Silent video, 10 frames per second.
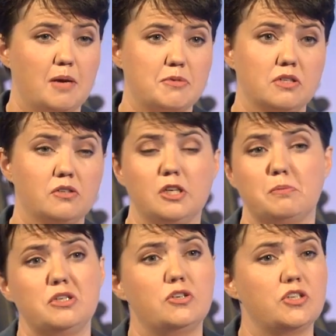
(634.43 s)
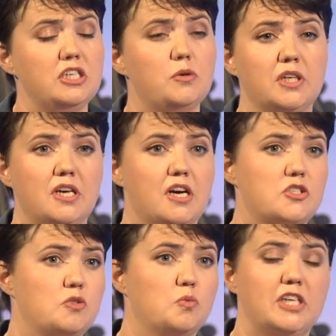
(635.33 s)
Absolutely, but you could equally
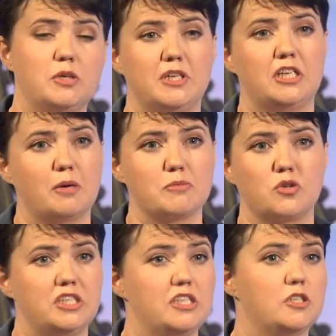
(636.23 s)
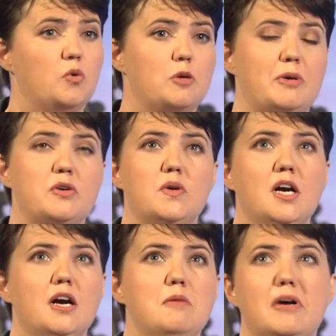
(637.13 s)
ask Willie when he comes on here, what about
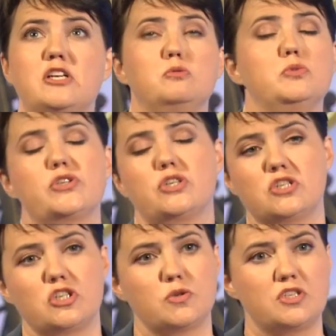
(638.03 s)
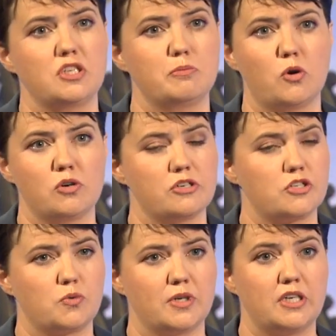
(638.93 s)
Michael Moore's constituency in the
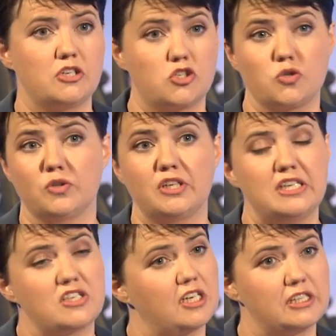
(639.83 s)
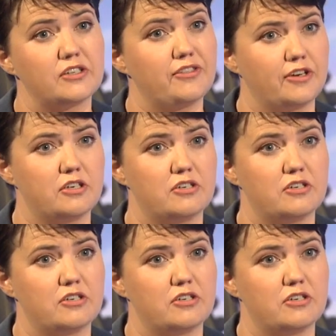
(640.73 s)
Borders where it's shown that he's in a clear third?